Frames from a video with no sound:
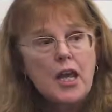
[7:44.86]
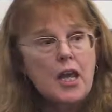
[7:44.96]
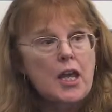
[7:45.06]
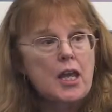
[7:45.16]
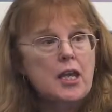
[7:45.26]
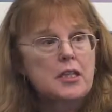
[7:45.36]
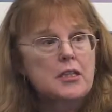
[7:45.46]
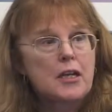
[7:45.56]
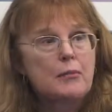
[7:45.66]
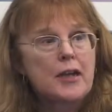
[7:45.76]
And
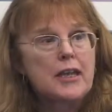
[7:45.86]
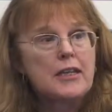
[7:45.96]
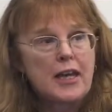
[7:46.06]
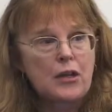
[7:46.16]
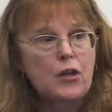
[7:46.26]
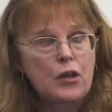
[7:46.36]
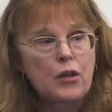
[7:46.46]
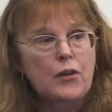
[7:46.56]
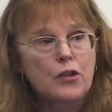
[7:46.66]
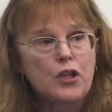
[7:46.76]
yet
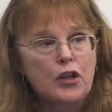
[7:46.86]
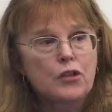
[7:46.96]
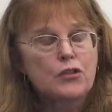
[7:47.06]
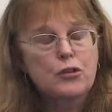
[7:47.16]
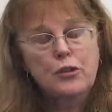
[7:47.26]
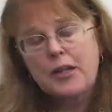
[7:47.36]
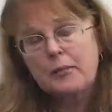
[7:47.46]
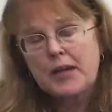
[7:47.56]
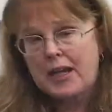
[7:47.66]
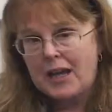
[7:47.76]
the doctors donate
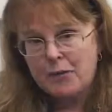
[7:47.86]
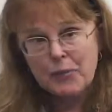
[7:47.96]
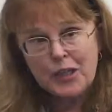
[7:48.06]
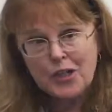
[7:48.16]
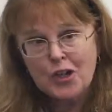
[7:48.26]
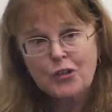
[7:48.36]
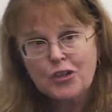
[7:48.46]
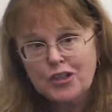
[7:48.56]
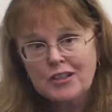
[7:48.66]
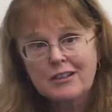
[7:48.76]
about
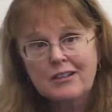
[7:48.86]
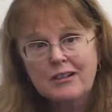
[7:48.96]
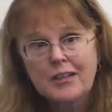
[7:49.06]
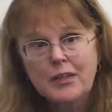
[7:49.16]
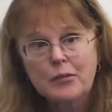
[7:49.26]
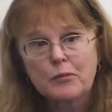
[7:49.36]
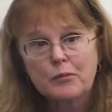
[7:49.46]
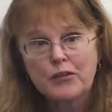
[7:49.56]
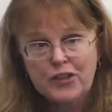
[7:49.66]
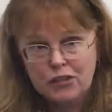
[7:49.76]
$500,000 a year in
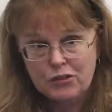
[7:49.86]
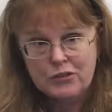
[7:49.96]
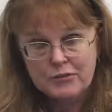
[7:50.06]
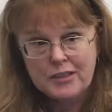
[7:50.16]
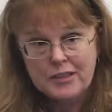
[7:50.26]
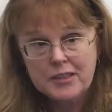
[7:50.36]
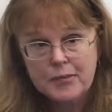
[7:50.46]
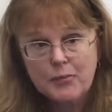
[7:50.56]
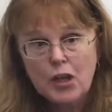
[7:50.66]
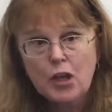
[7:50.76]
professional services.
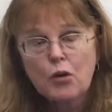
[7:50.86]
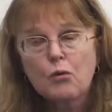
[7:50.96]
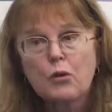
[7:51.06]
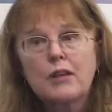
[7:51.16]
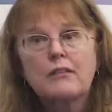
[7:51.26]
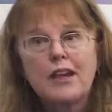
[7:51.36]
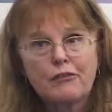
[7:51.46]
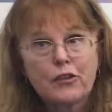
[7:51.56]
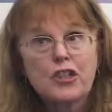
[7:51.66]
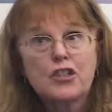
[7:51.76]
We
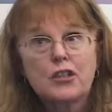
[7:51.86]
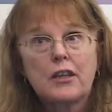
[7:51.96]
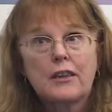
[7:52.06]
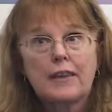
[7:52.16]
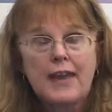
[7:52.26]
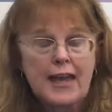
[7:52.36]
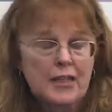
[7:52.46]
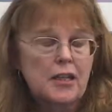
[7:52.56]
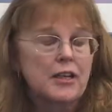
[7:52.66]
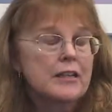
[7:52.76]
leverage that
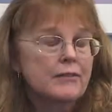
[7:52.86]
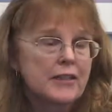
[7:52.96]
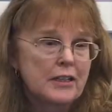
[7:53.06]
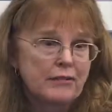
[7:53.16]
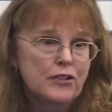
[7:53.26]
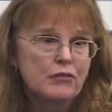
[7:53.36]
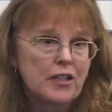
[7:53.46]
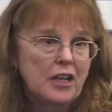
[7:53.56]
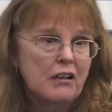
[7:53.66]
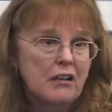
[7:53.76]
kind of gift of
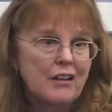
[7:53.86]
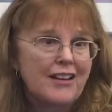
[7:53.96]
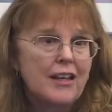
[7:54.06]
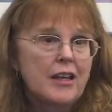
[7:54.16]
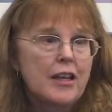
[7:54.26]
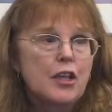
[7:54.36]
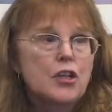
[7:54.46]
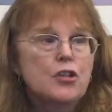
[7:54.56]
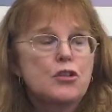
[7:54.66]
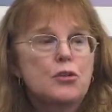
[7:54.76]
care
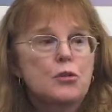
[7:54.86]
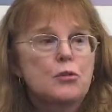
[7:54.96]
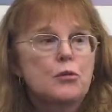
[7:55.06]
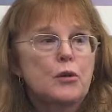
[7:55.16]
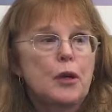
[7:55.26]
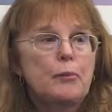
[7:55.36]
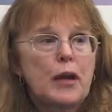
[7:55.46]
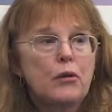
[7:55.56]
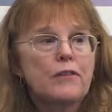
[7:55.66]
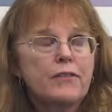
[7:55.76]
to
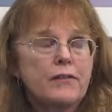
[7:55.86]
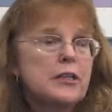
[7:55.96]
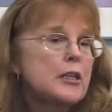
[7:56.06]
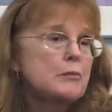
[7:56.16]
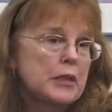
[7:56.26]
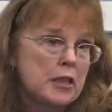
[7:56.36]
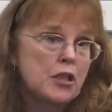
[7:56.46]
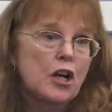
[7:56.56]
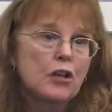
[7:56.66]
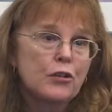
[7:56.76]
about $15
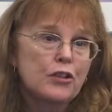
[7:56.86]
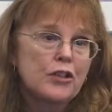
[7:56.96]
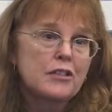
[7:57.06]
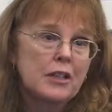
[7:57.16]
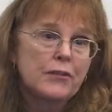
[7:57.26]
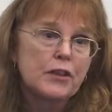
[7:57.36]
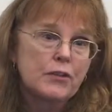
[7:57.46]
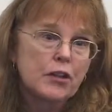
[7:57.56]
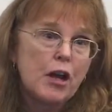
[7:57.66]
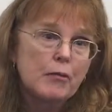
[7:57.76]
million in savings
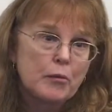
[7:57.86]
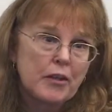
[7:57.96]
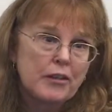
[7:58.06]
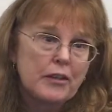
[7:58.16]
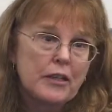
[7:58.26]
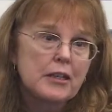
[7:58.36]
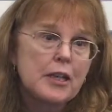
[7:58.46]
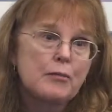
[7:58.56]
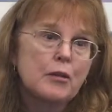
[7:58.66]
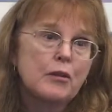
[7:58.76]
for the Commonwealth in
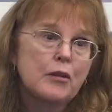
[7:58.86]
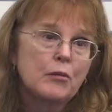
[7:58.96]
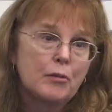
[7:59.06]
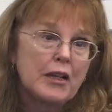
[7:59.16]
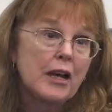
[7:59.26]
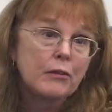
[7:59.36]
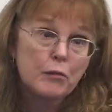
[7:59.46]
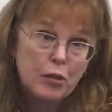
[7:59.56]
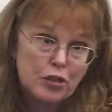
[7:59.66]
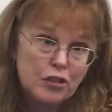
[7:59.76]
keeping the women out of
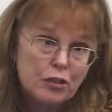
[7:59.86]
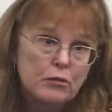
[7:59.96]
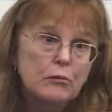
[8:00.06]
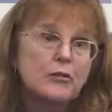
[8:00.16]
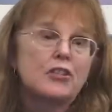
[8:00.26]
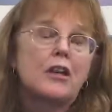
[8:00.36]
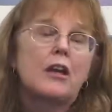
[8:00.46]
emergency rooms,